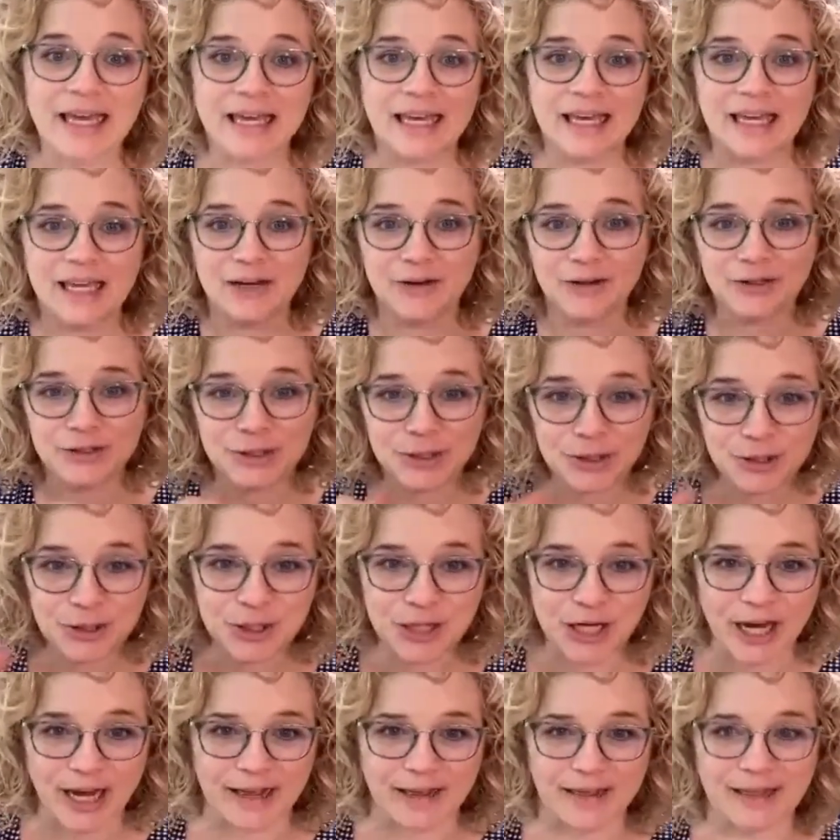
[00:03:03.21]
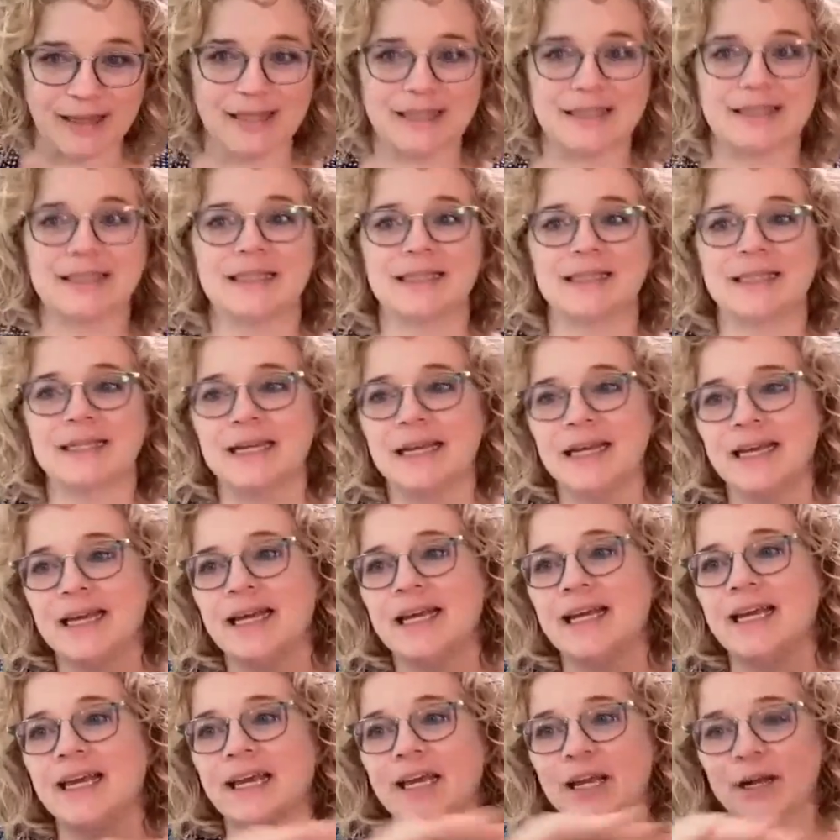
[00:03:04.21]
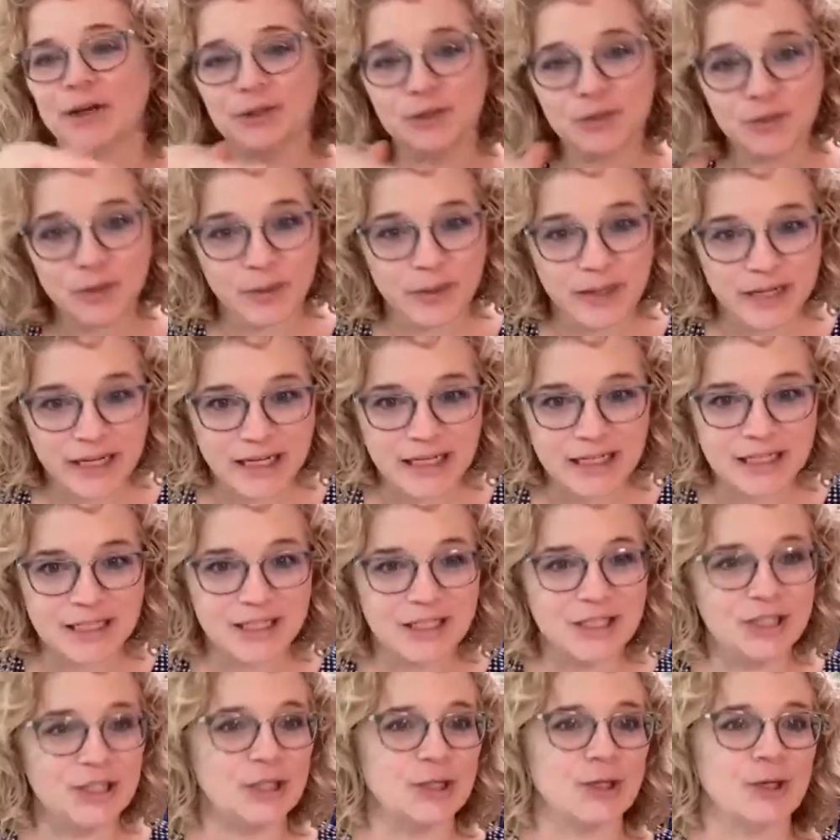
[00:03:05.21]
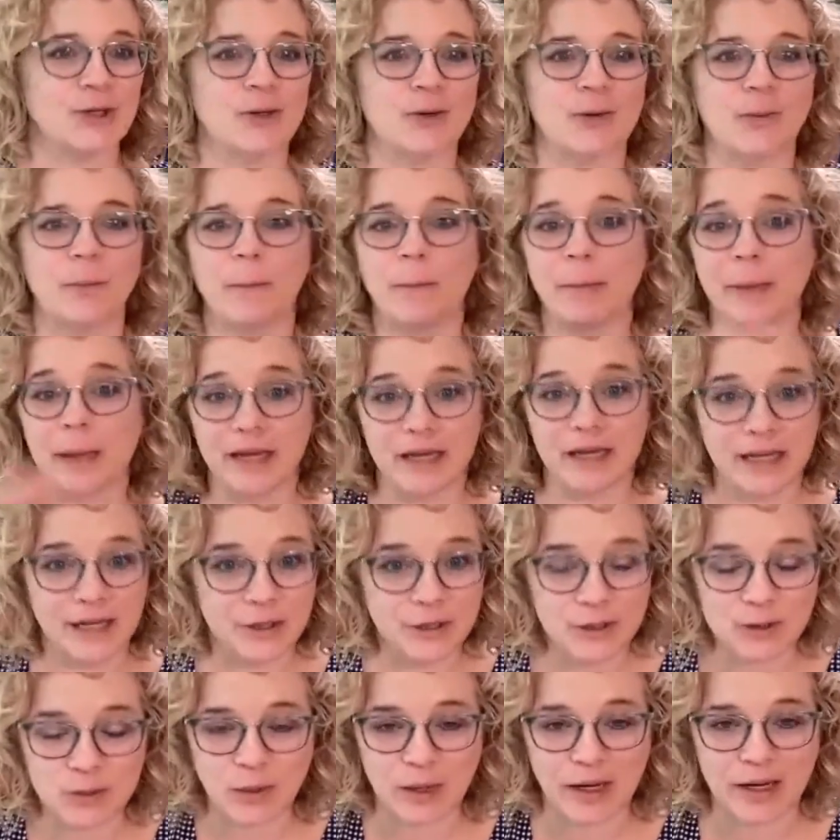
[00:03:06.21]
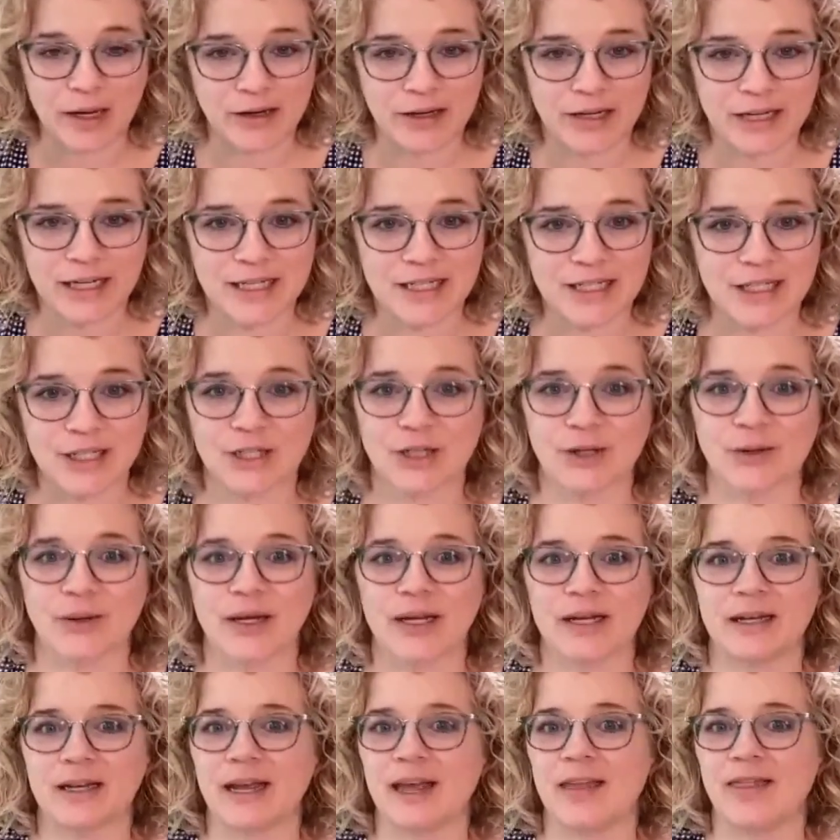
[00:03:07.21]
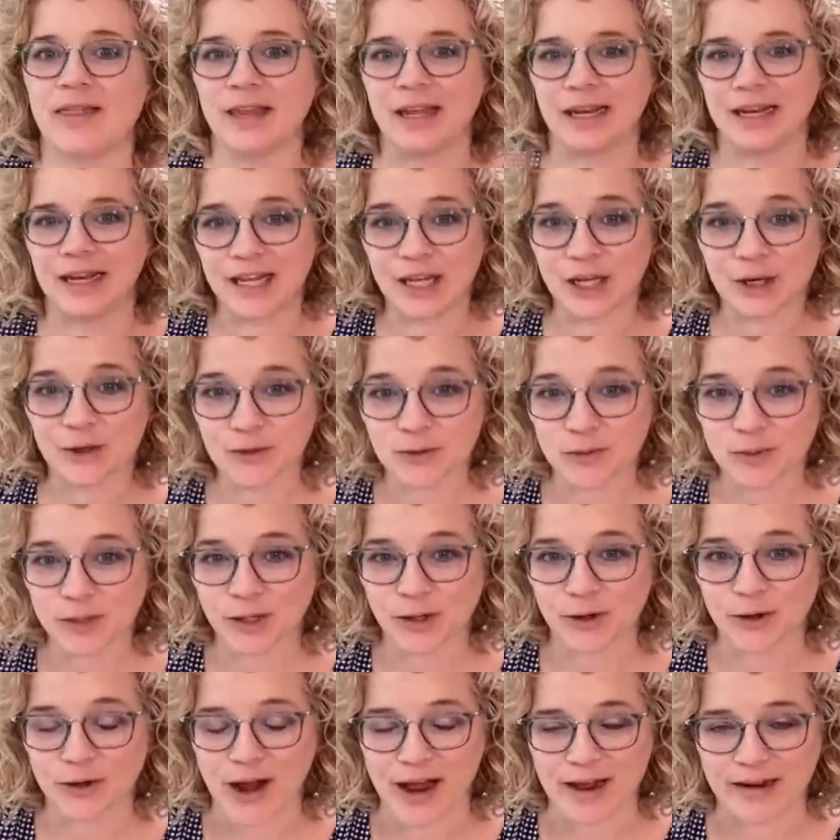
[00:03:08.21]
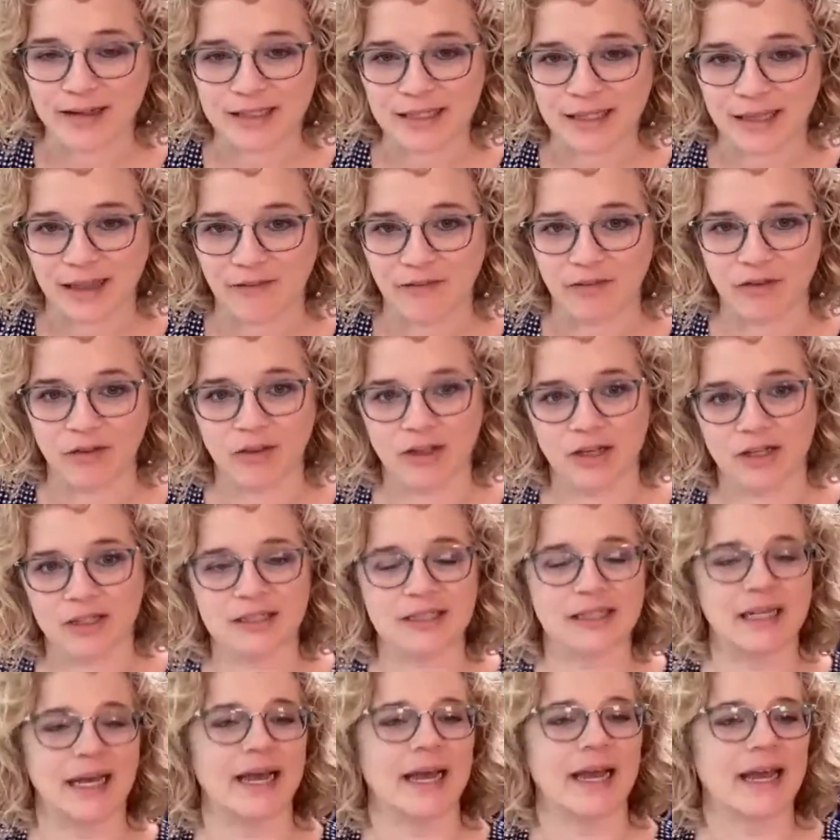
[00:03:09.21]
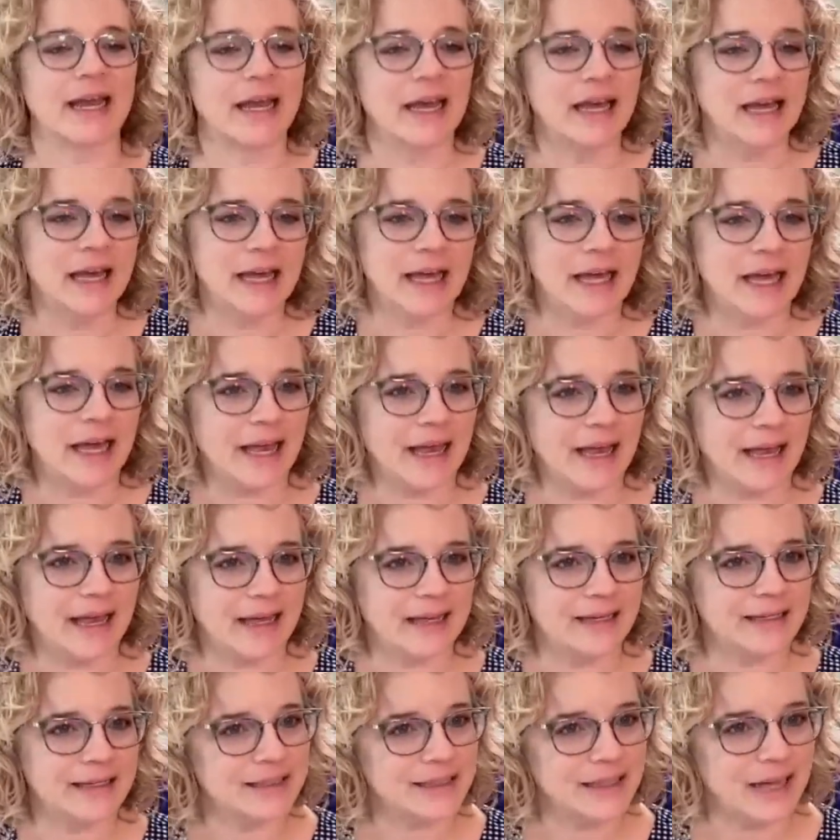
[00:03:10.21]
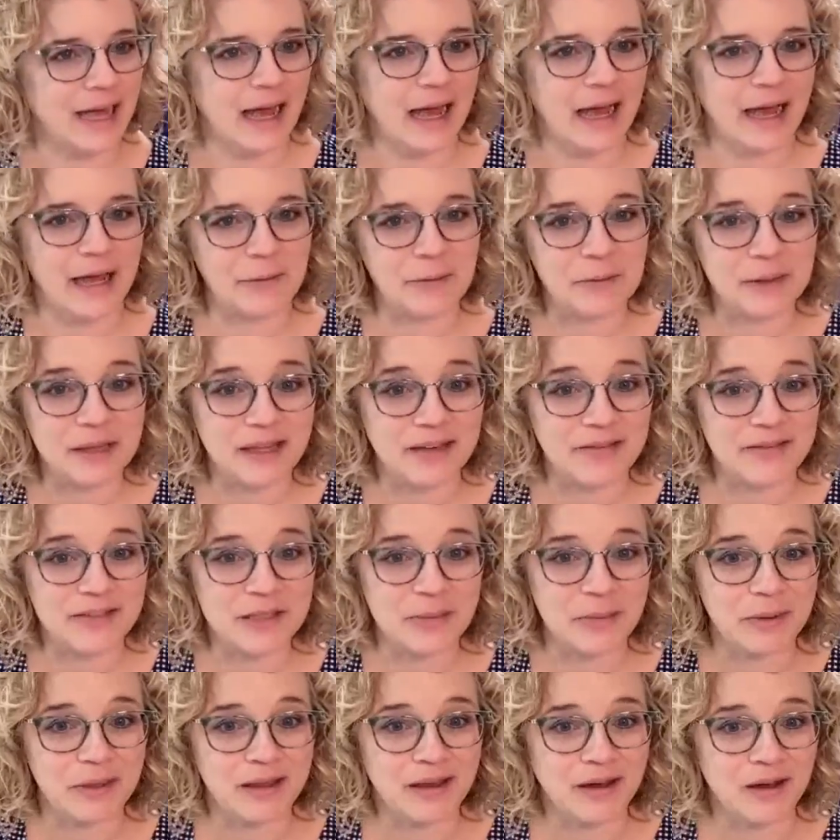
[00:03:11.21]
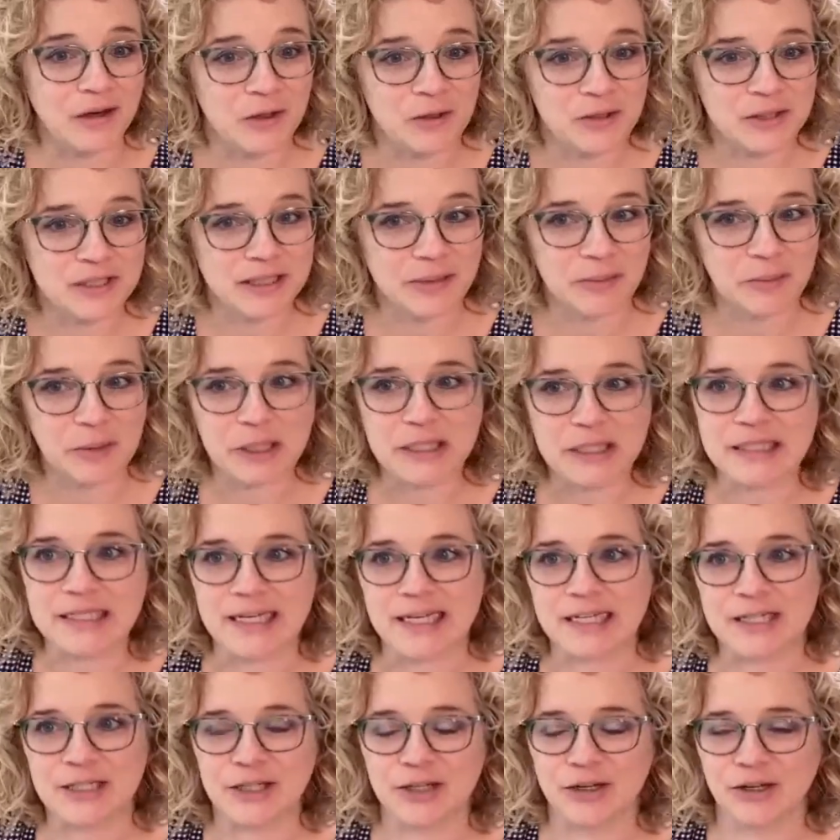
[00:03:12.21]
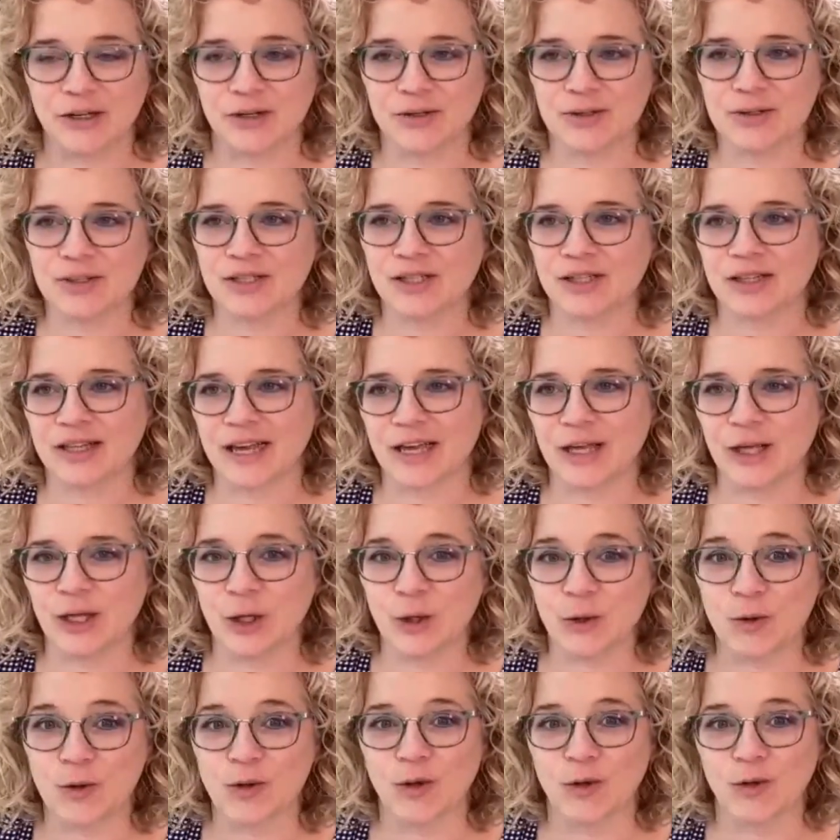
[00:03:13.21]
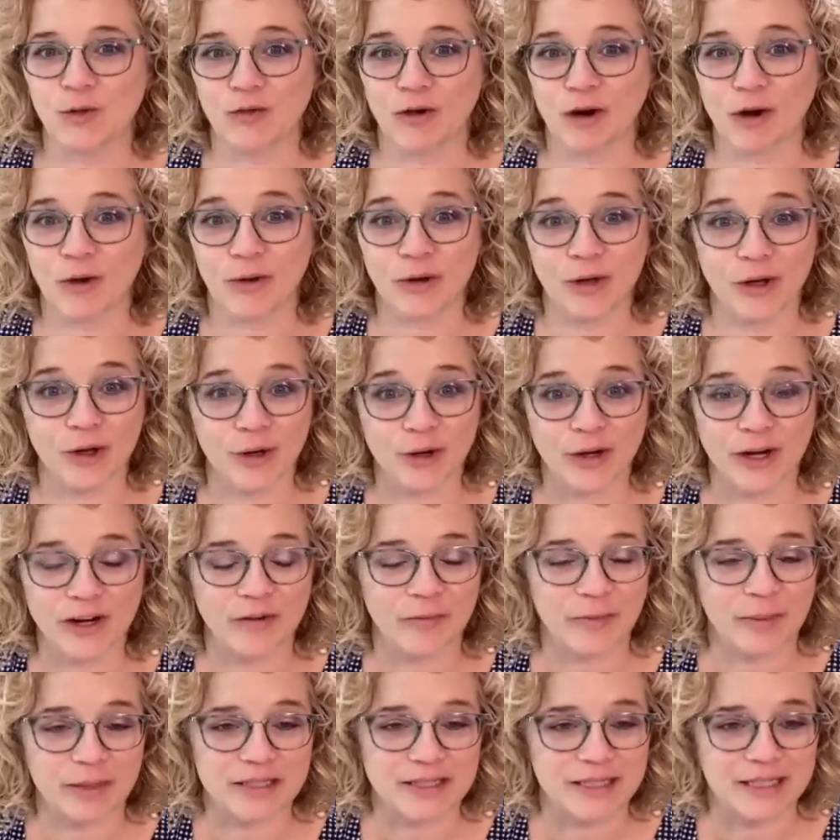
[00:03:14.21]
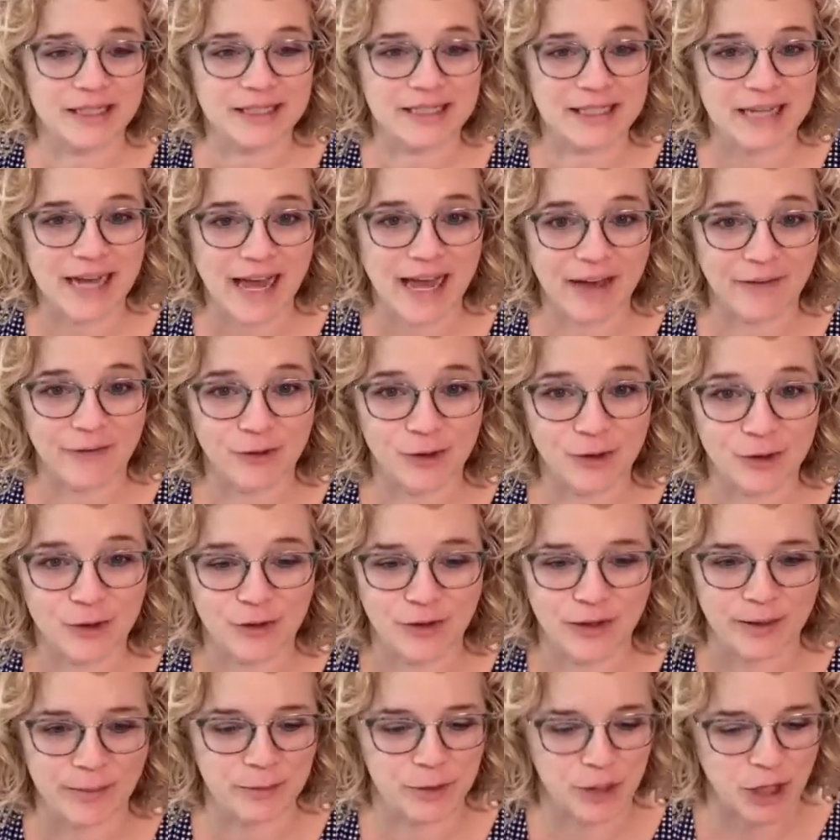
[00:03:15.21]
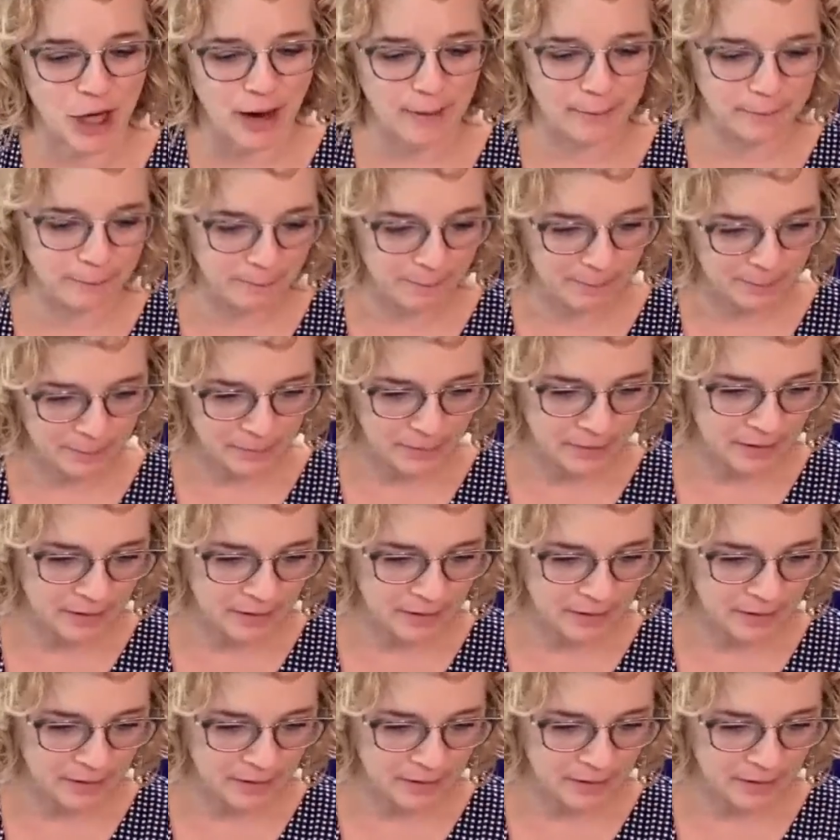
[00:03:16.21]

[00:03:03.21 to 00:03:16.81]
here's your checklist here's what we need to do and here's why you need to do it and then here's what your next level looks like and i would love to be the host that brings it to you so that you can grow your creative business have your dream job